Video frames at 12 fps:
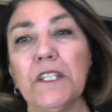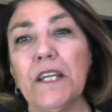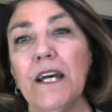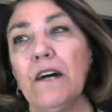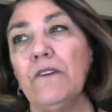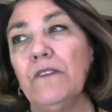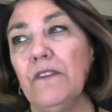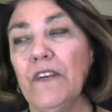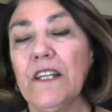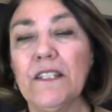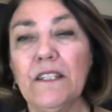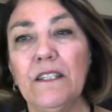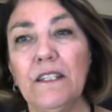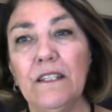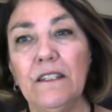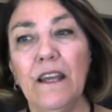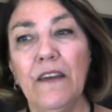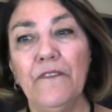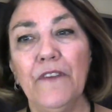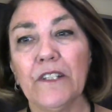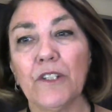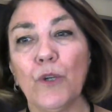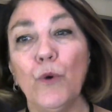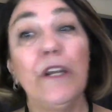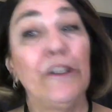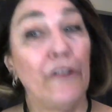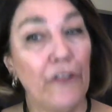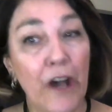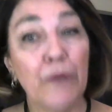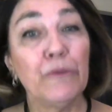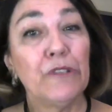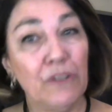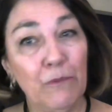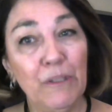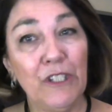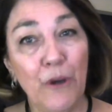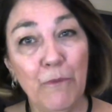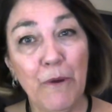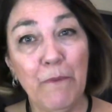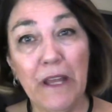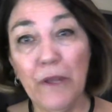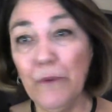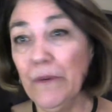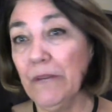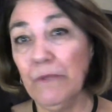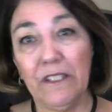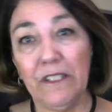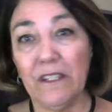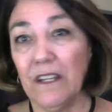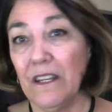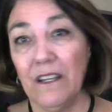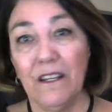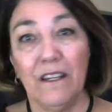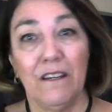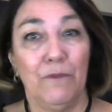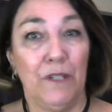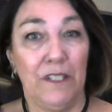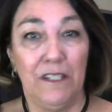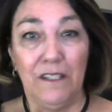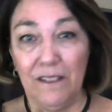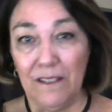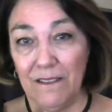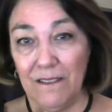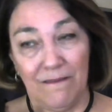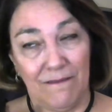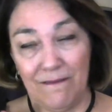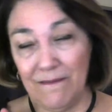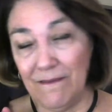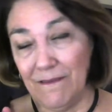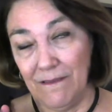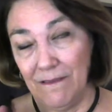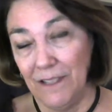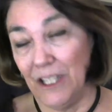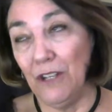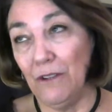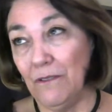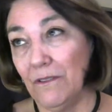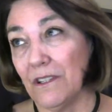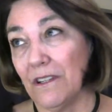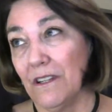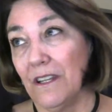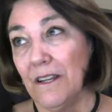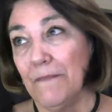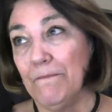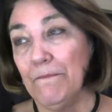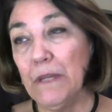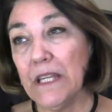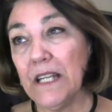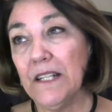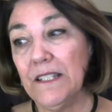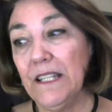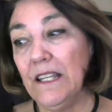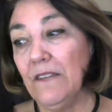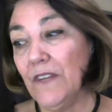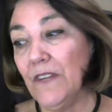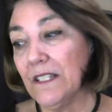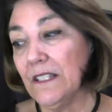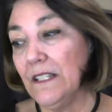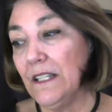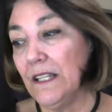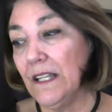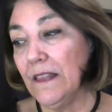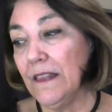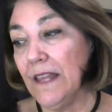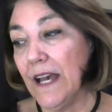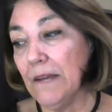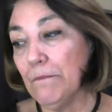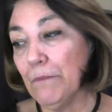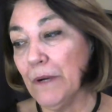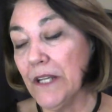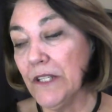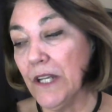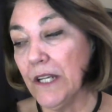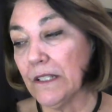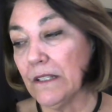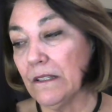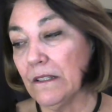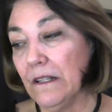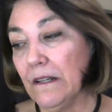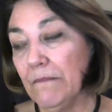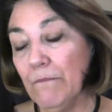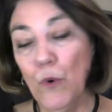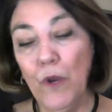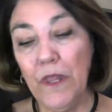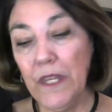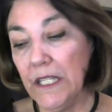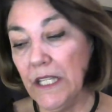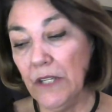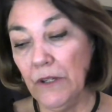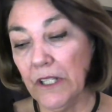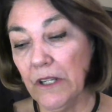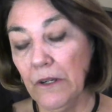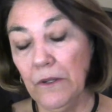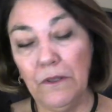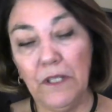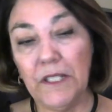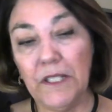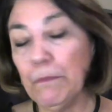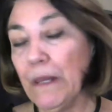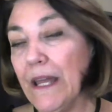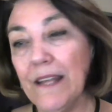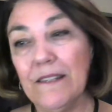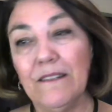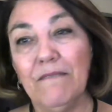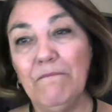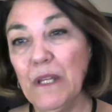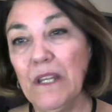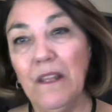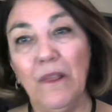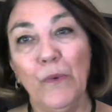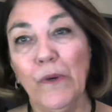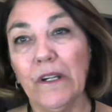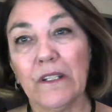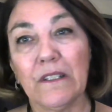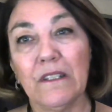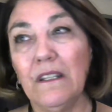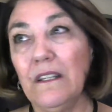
Kitao invested in FX coin along with Sumitomo, by the way, which is huge. Because he invested in that project more than a year ago, these plans have been in the works.